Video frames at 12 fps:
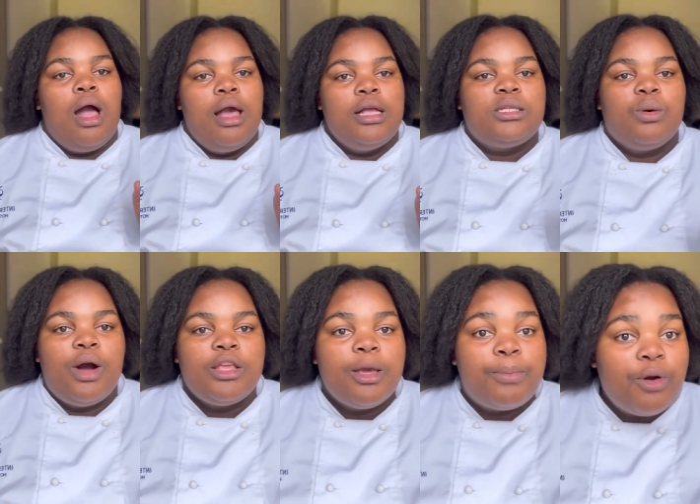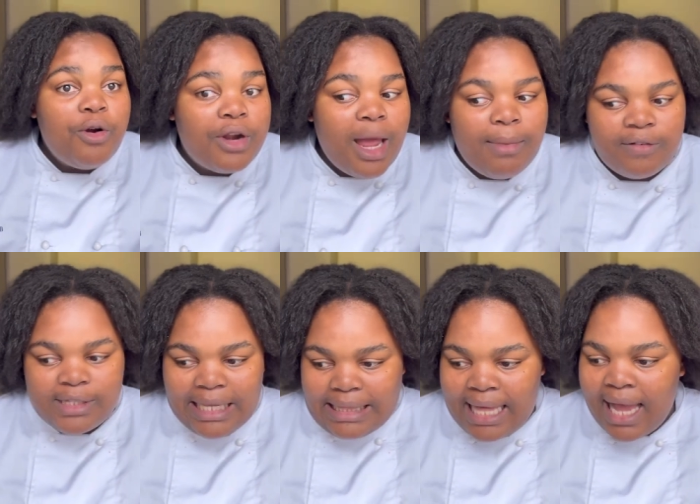it's a one-year program I've
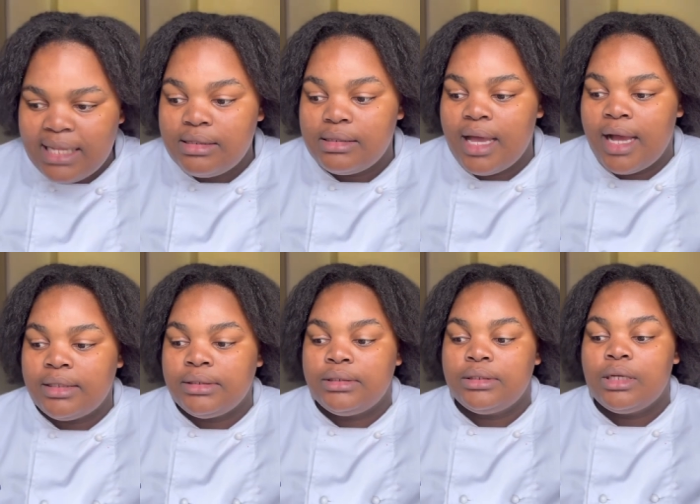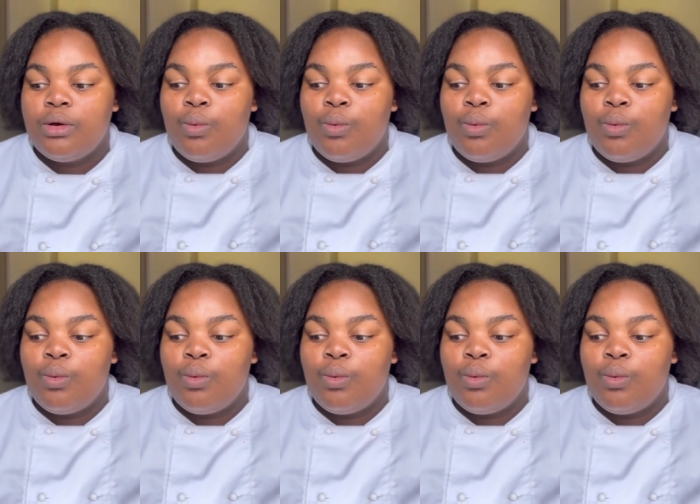said that and